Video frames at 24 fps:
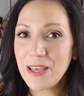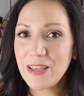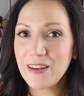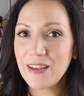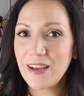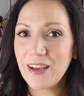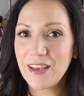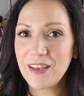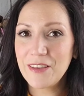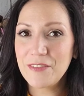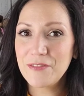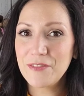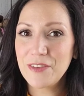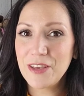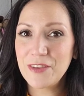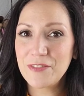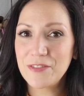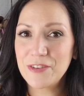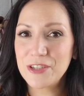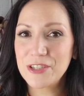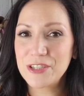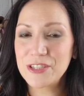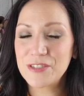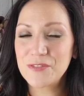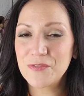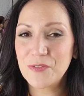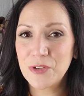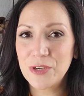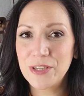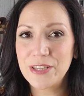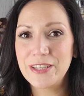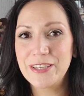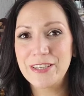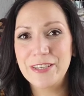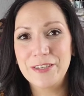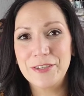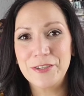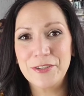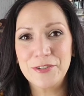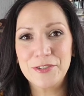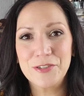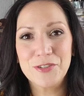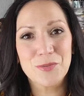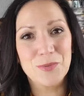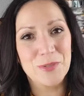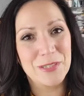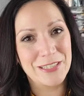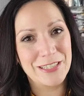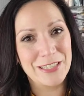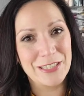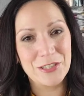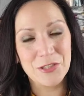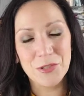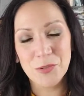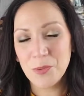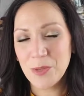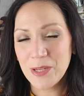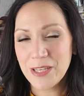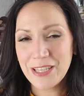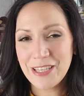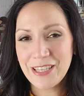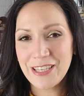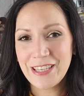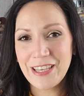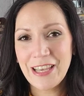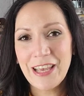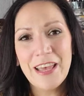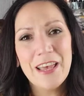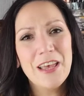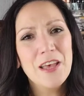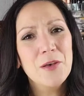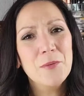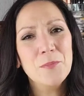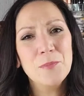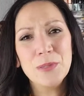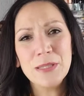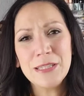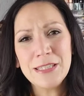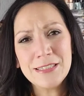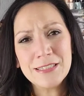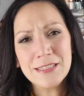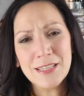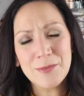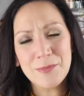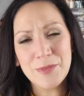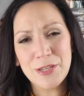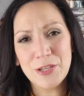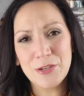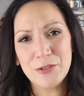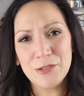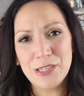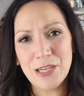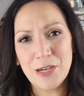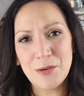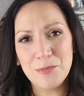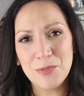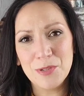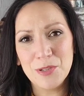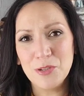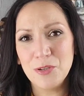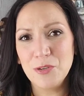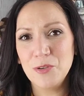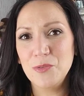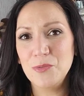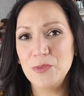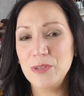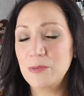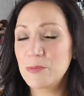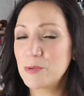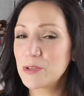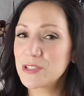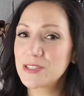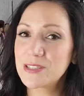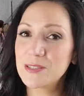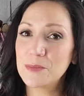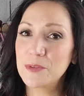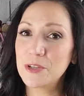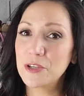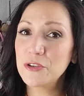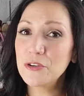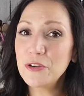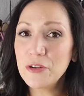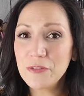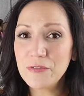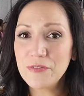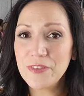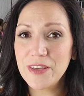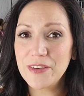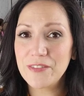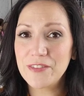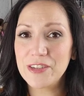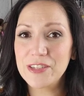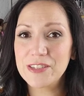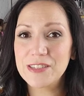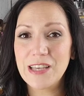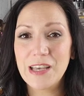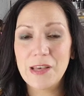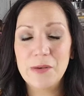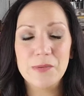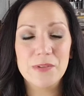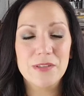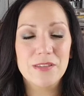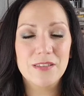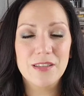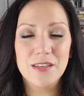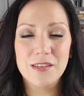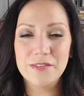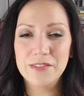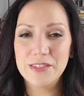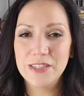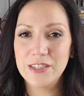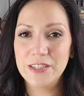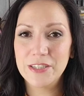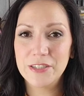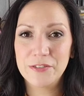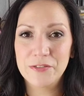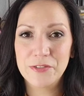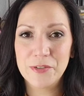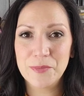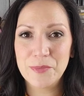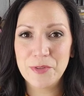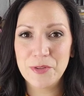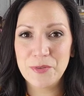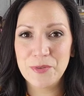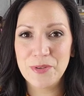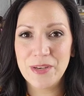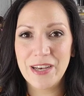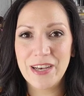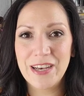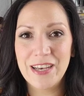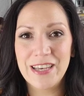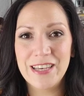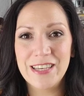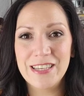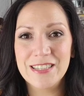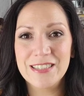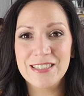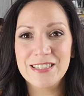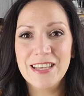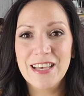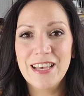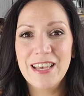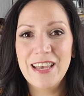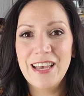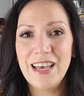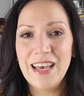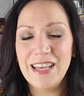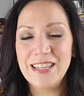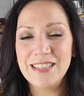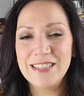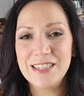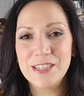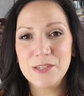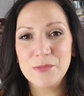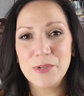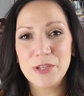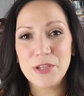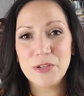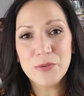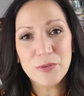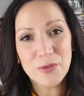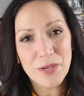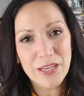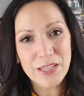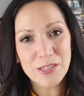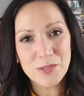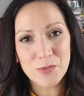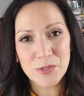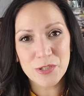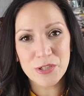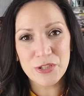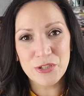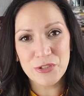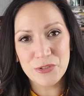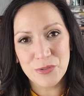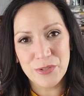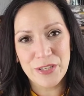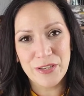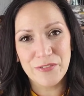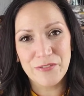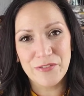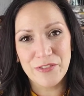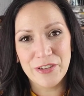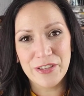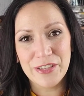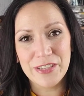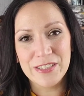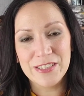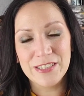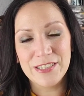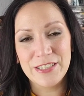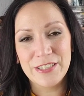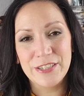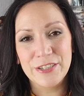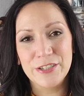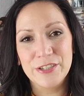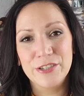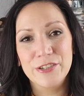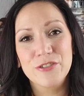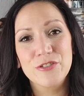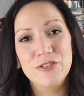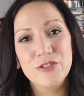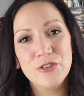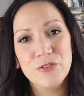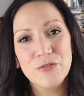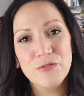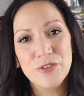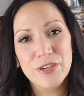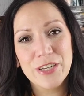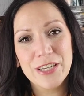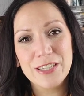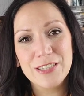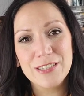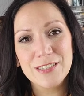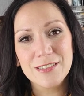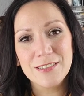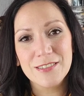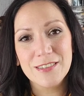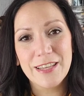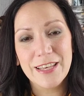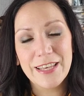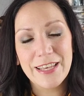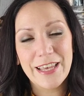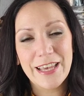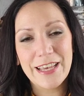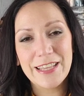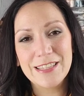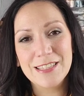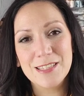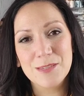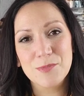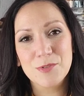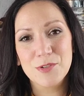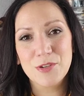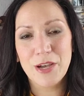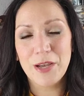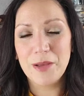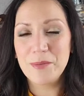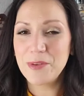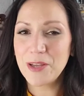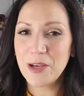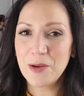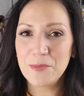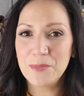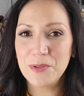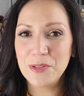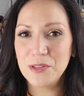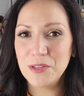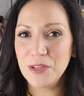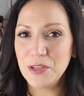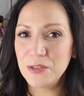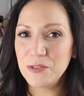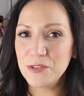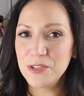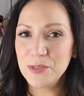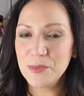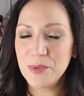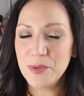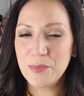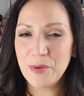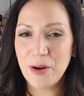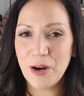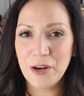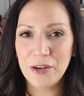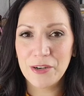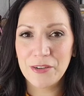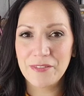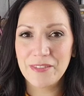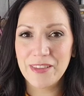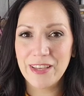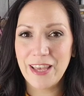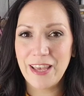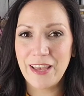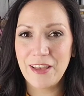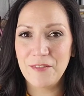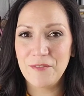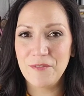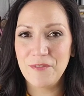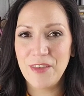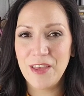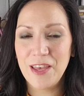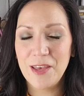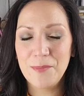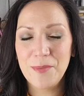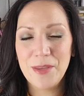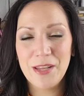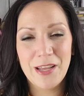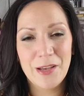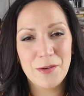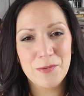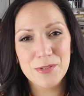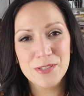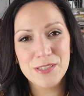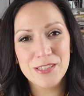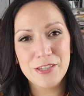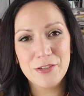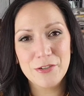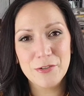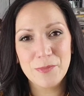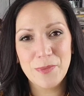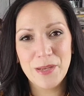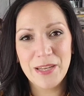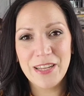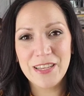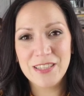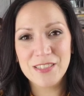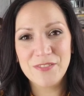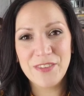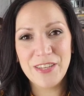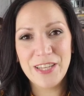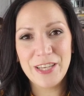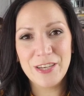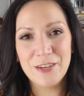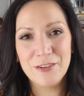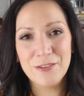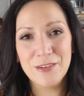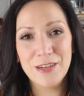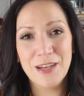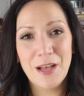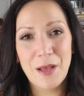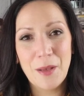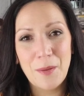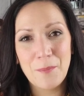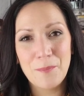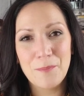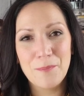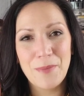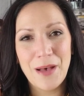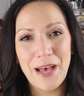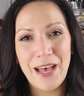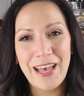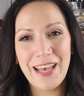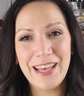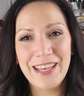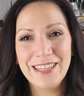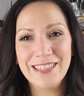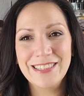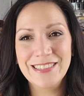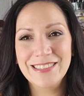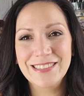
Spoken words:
and eye favorites for the year 2020. Please let me know down below what were some of your favorites. I would love to hear from you guys and see what you guys were enjoying for this year. Don't forget to like and subscribe down below to be part of the Cam fam, and I will see you in my next video. Bye!